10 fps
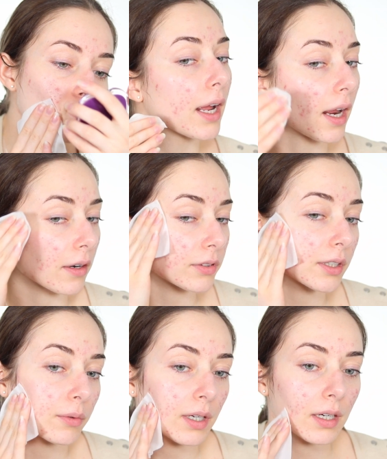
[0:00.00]

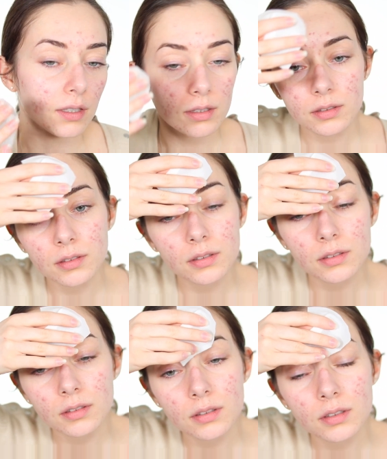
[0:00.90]
everywhere,
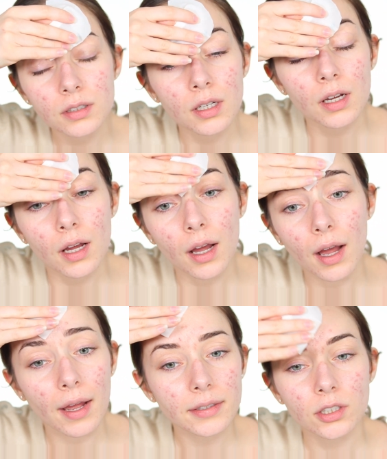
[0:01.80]

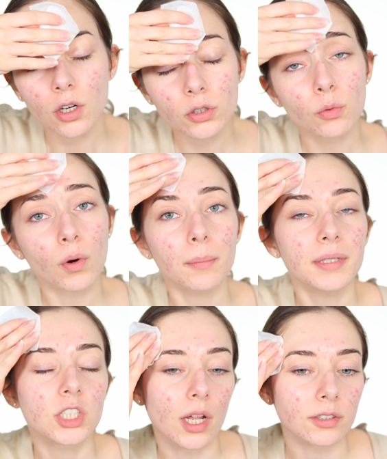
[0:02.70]
and you know, you want to be
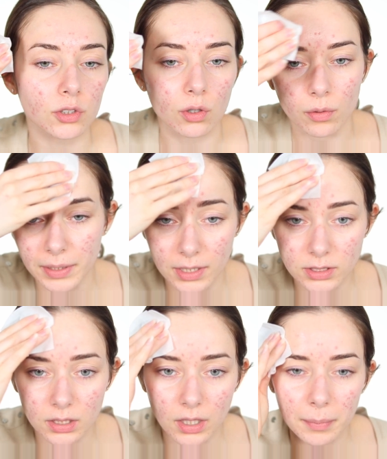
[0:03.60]
gentle because
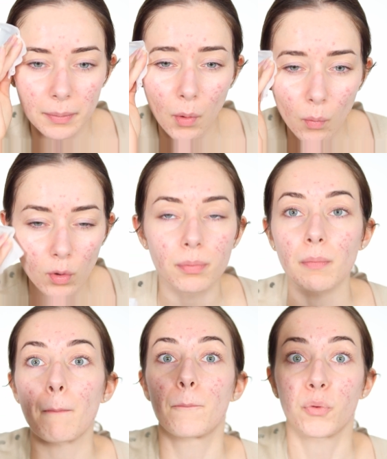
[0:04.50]
a lot of people will
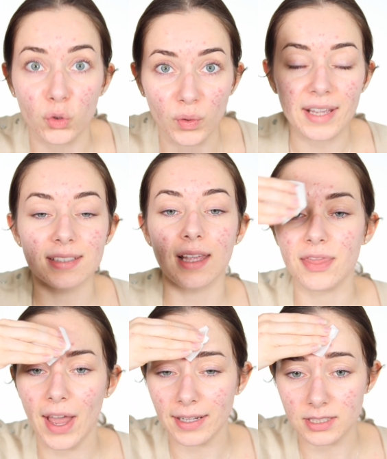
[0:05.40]
press
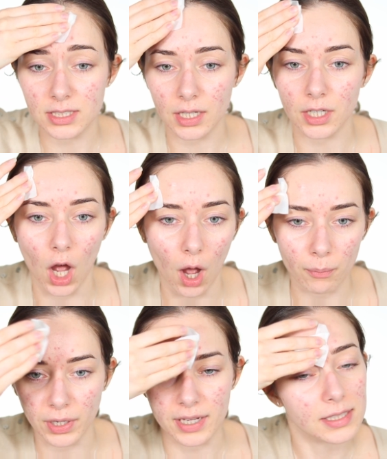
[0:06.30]
that
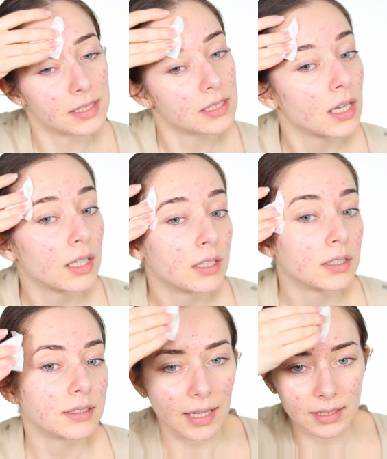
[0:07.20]
compress
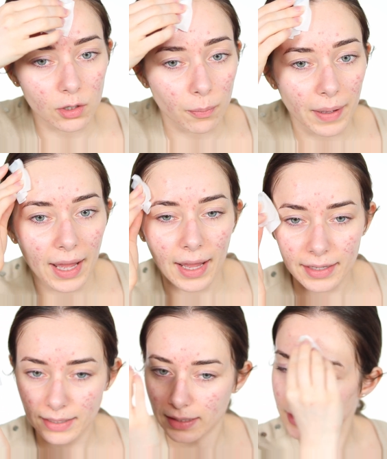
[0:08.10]
that little
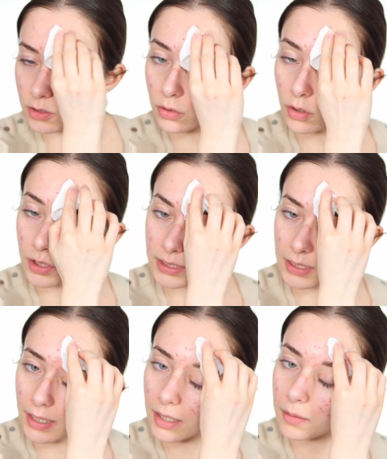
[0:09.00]
pad into their
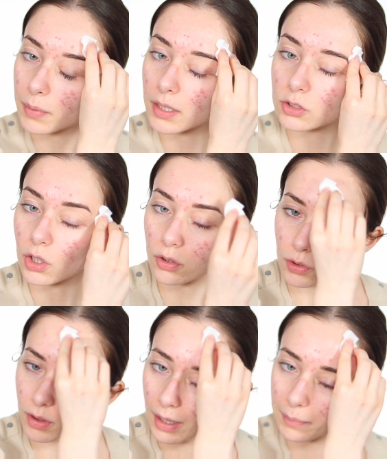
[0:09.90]
skin, but don't
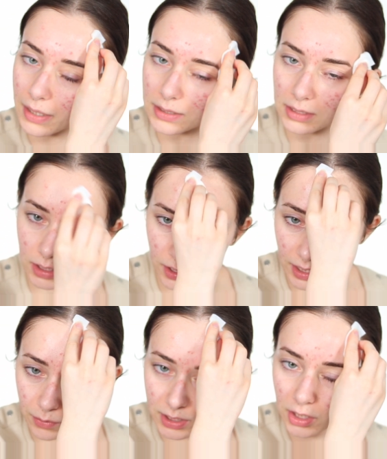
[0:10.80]
do that because it's going to
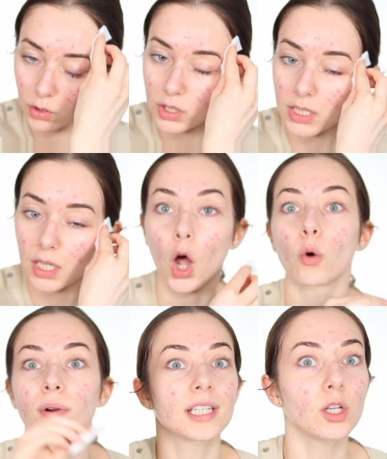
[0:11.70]
irritate your skin.
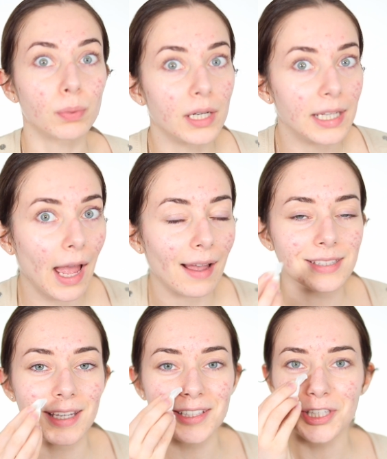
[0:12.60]
Already you're putting
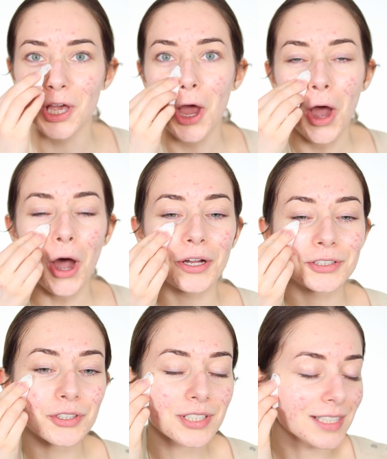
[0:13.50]
acids
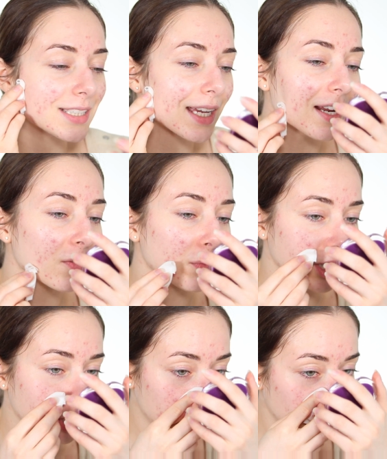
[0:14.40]
on your skin,
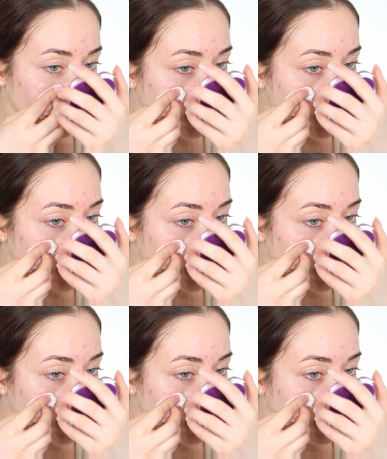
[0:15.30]
which